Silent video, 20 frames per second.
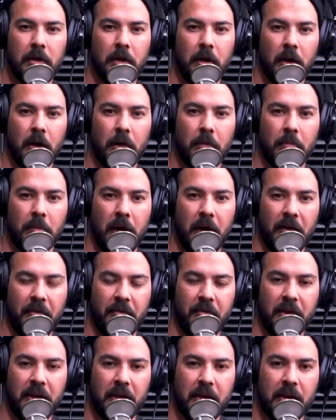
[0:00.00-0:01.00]
Um, I
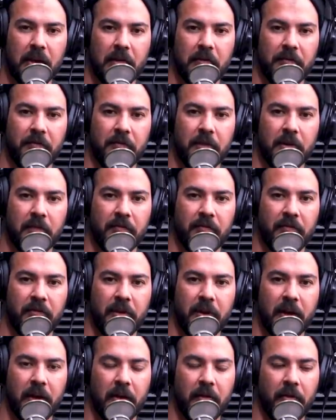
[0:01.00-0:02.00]
think if if
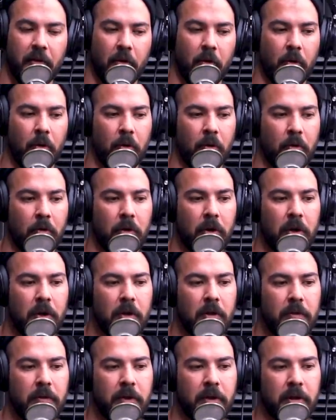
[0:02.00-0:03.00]
the the whole
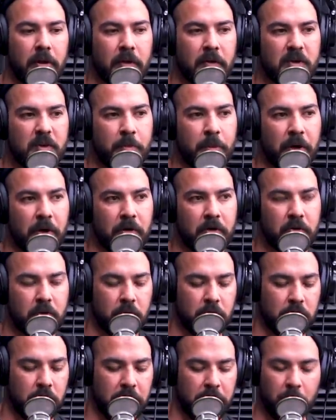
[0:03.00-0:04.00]
you know
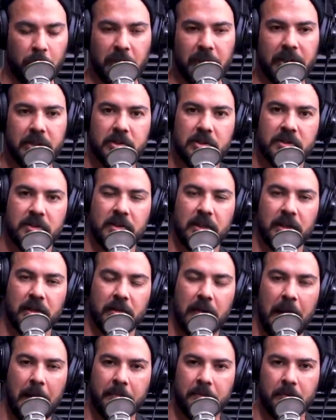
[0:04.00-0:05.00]
spiritual and religious thing
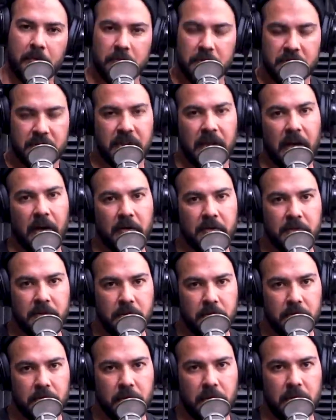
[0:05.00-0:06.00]
absolutely scares
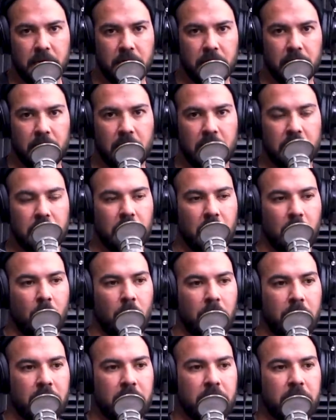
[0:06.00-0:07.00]
you, and you and you don't
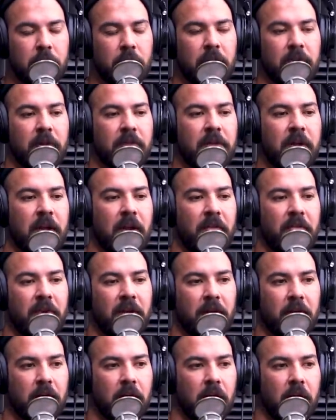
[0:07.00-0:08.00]
want to do anything like that, I
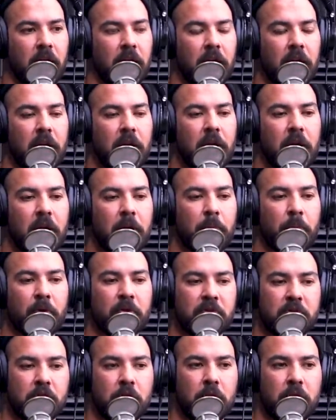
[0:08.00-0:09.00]
think uh,
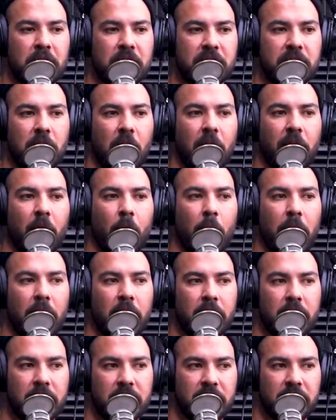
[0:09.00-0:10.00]
pursuing
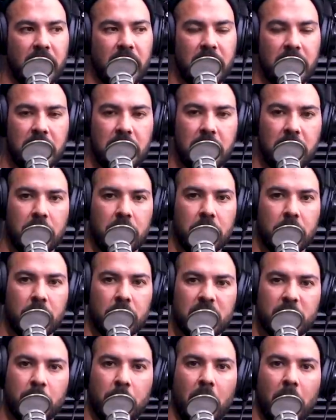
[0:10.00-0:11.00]
self-awareness and E Q
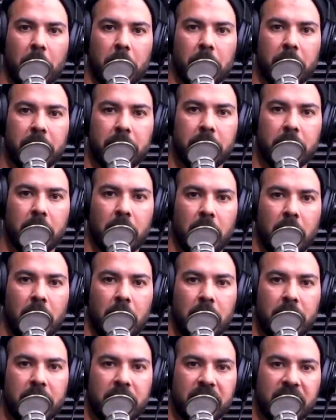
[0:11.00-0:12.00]
is probably uh,
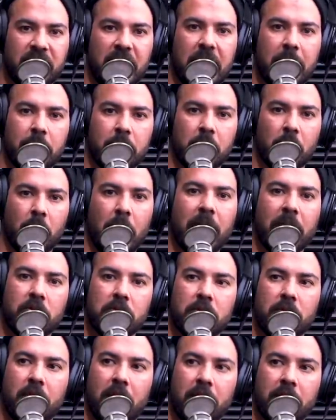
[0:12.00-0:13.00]
the same
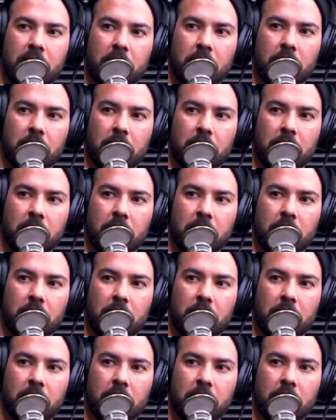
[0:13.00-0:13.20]
direction that